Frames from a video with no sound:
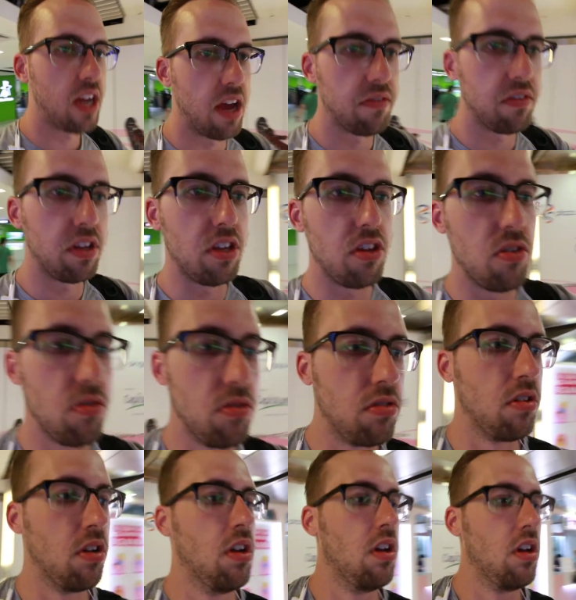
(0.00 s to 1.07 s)
have to
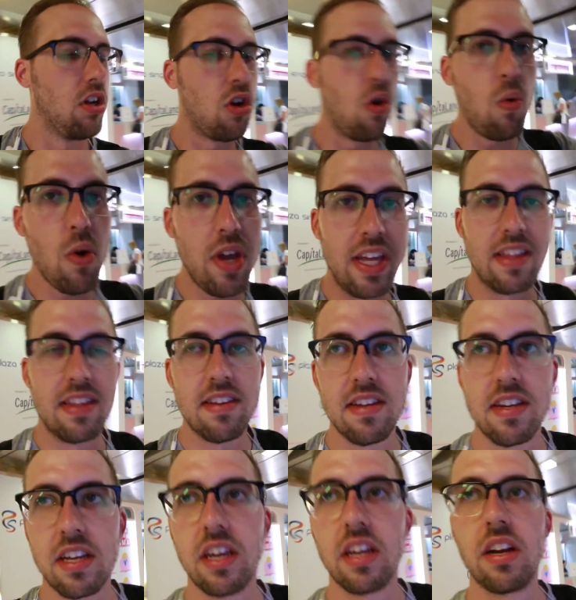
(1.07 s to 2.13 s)
use coins
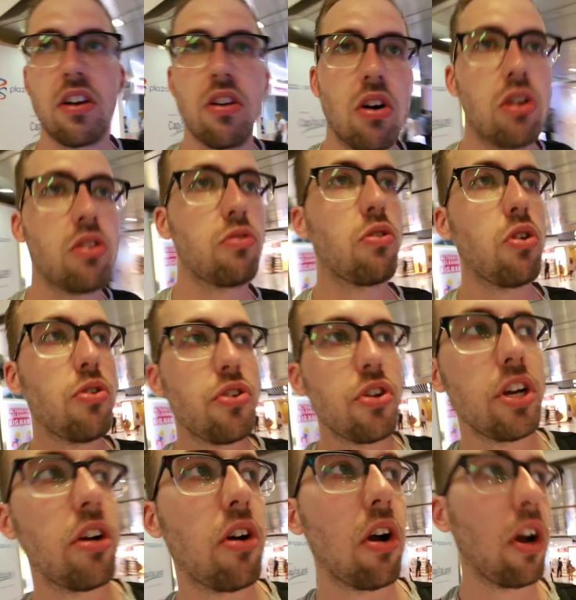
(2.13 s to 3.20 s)
to get a grocery
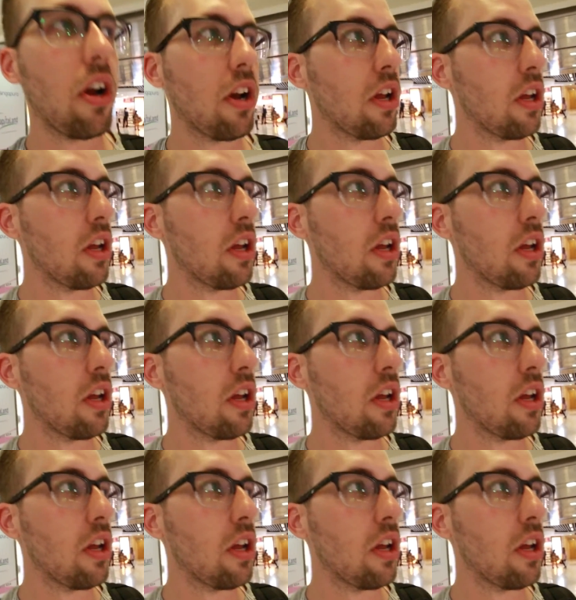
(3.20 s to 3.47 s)
cart?